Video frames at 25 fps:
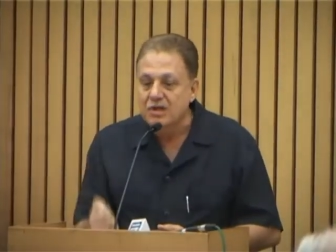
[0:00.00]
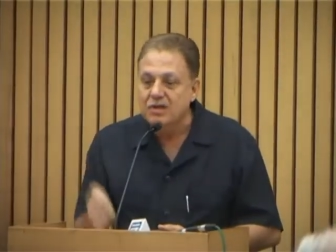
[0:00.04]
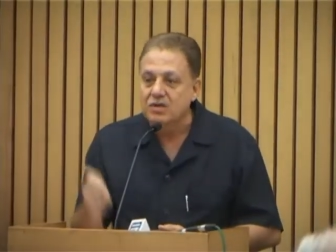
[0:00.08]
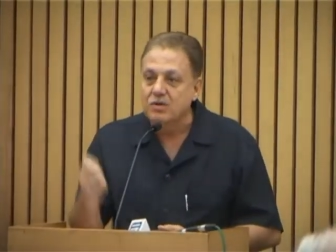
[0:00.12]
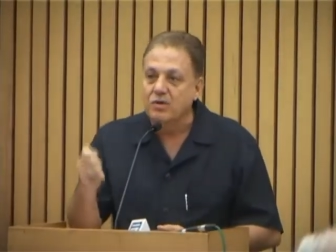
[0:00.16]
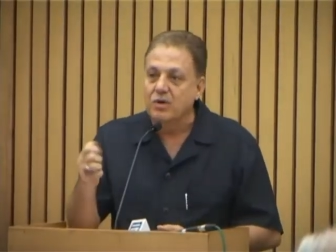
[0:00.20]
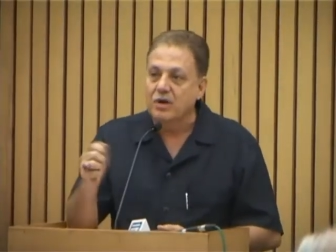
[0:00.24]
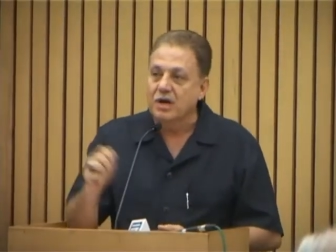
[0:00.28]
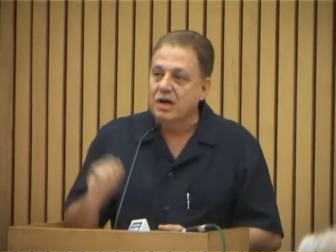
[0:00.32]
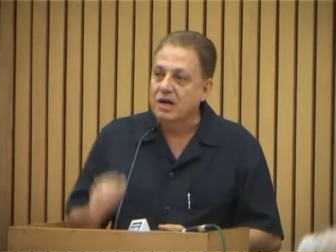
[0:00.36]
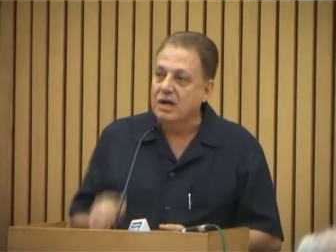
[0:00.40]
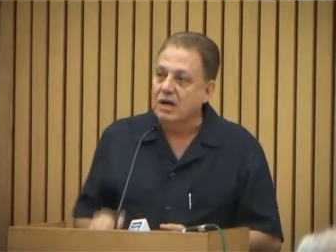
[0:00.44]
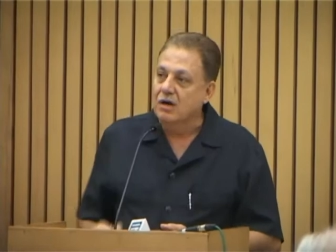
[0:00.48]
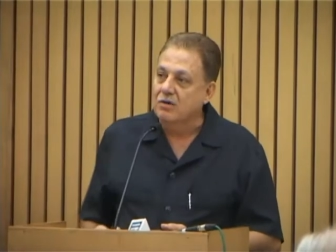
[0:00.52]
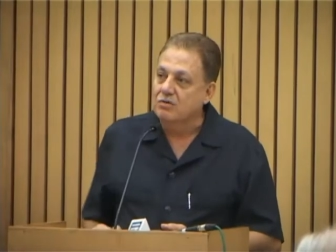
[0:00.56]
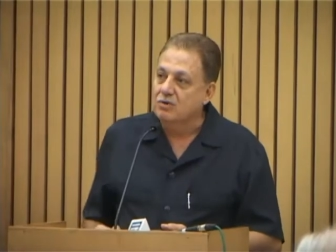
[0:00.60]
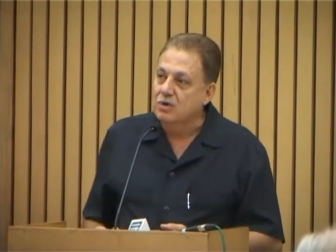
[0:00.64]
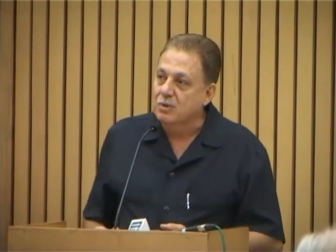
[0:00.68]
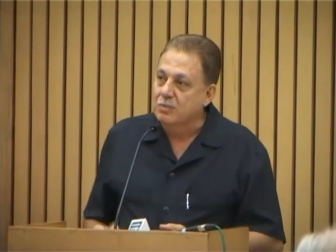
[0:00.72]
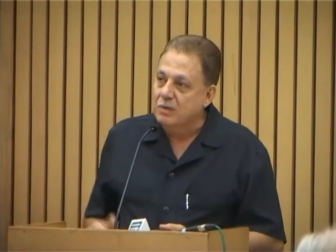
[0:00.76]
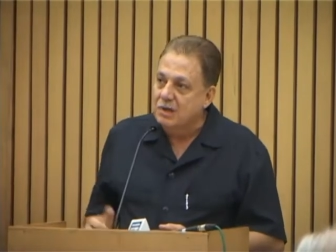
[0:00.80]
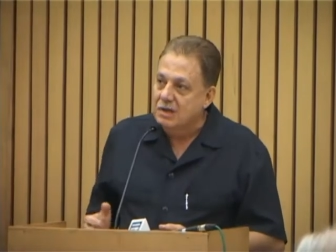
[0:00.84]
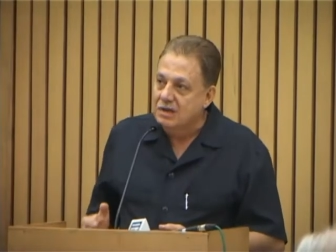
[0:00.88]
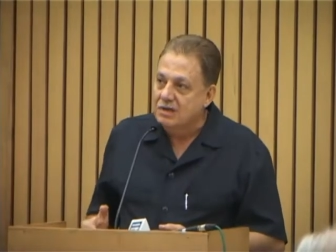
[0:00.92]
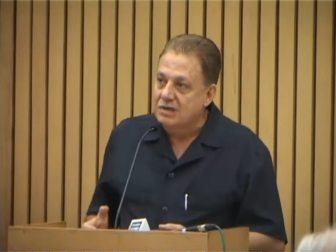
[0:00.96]
or
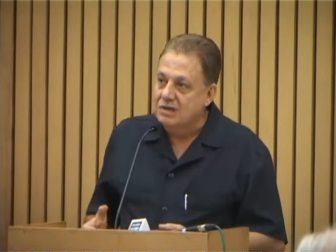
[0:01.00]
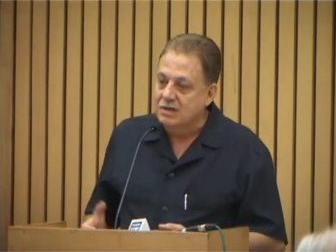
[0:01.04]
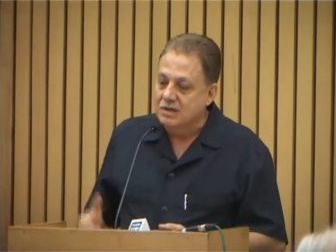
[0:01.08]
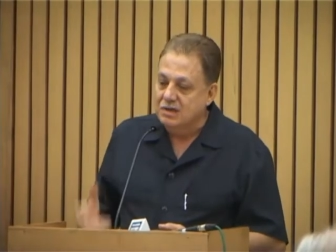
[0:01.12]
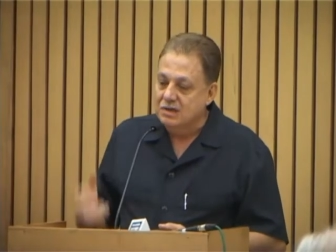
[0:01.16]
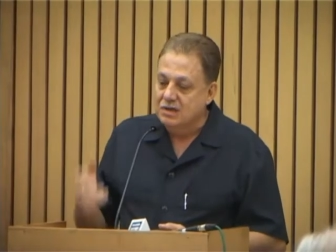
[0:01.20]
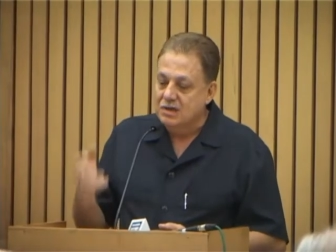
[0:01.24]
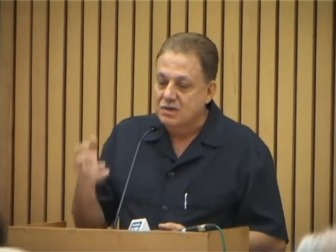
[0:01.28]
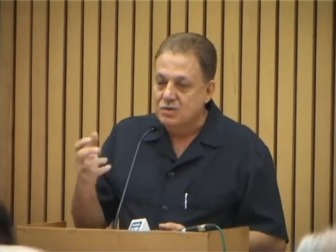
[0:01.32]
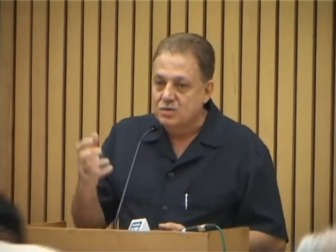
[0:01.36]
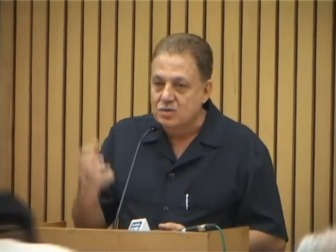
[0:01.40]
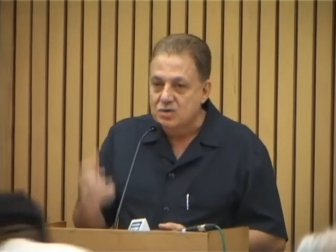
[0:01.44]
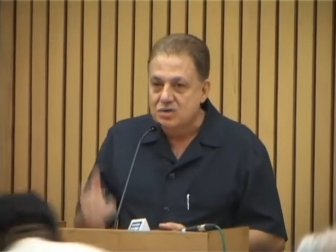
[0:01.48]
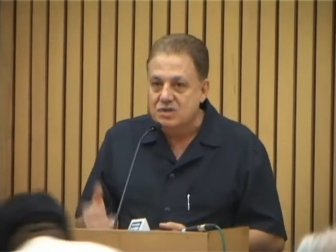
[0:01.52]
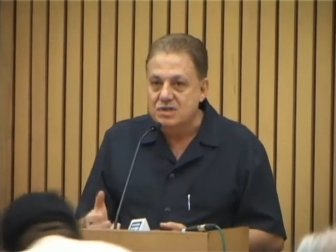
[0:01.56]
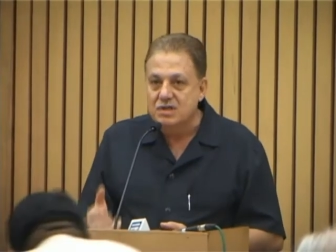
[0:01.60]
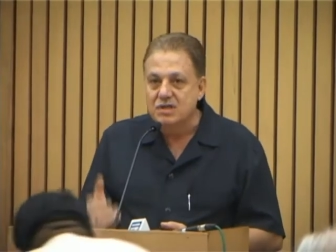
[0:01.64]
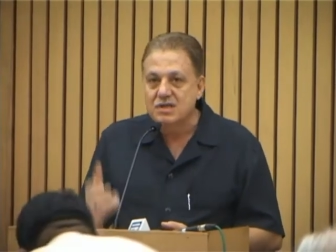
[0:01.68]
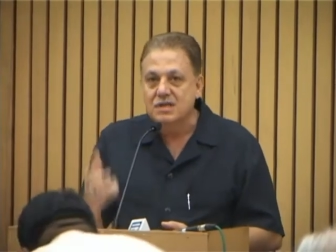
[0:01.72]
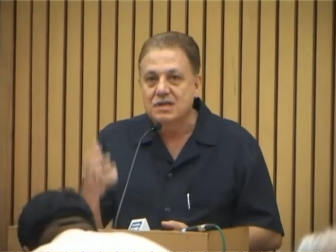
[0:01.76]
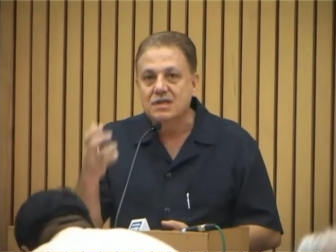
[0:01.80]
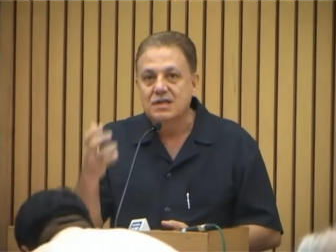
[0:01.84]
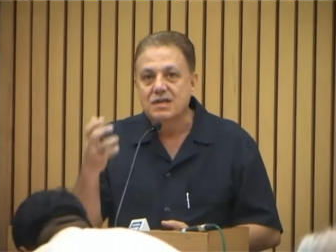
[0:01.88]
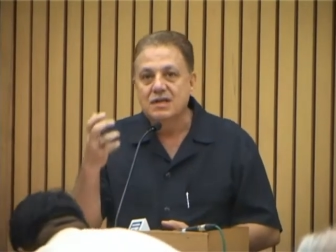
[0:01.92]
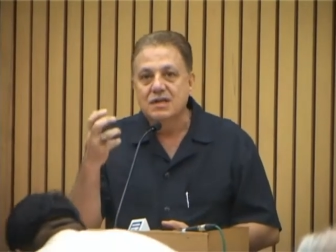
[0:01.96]
accountability to
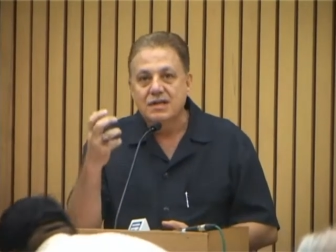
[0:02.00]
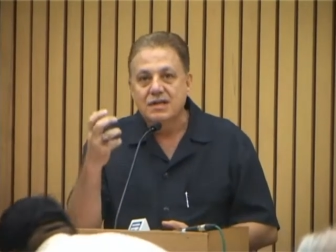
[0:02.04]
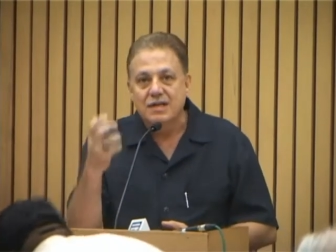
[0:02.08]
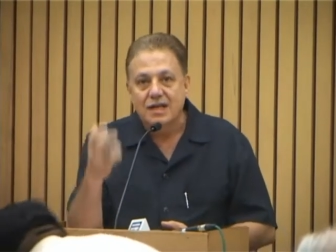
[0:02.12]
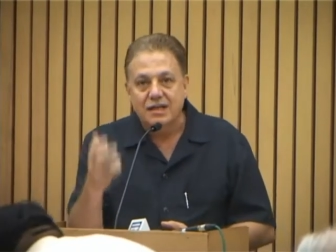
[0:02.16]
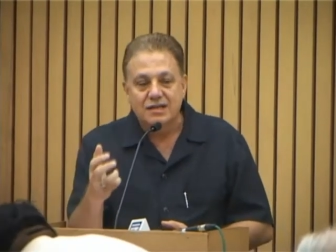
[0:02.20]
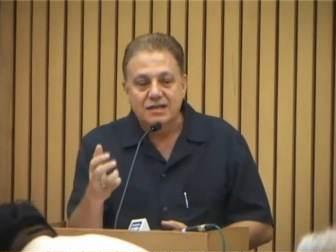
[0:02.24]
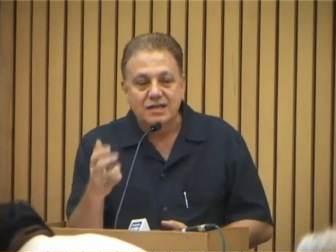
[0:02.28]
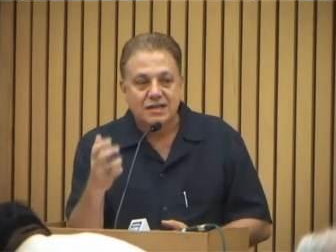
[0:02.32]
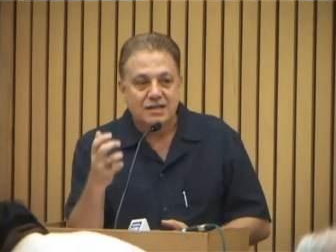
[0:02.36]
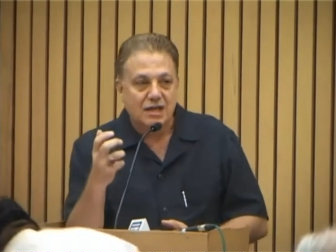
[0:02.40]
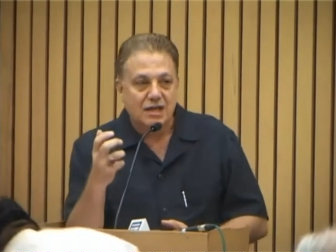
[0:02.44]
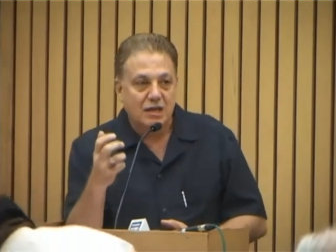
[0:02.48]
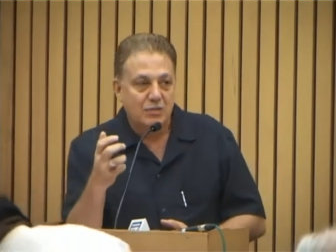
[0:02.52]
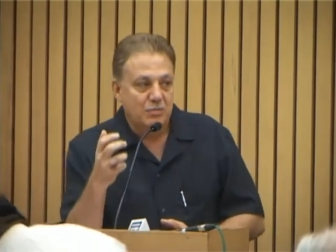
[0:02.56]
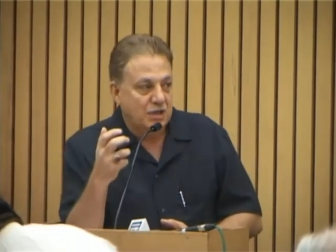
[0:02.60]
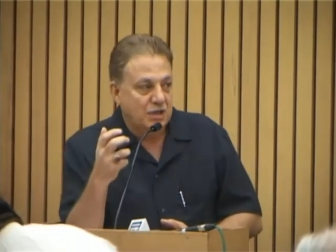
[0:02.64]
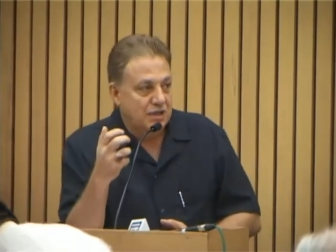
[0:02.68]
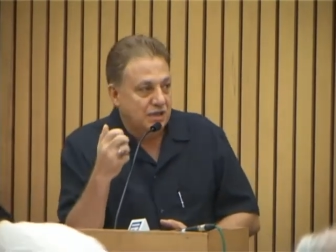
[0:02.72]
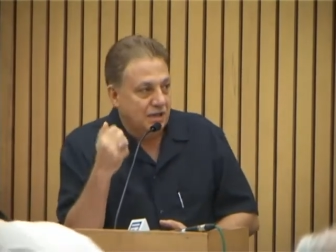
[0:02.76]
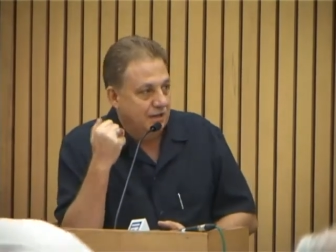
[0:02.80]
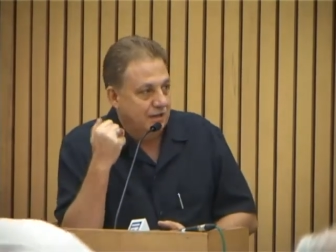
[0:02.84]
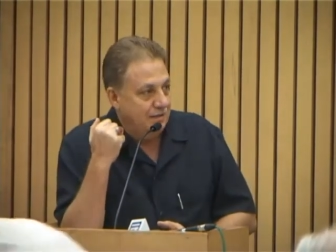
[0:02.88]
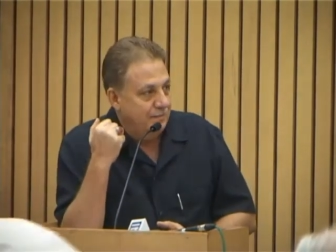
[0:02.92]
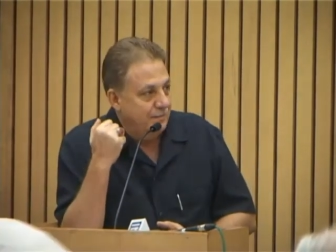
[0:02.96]
see that it can be
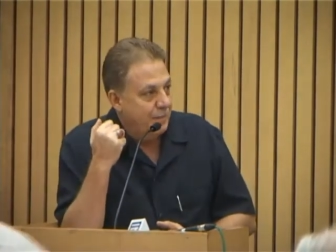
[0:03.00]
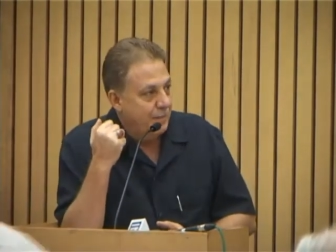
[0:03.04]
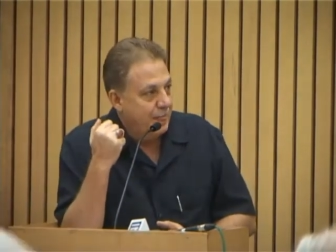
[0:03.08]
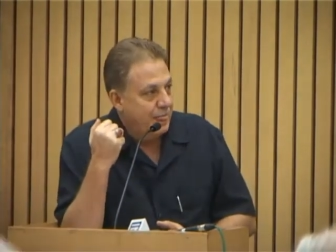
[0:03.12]
done.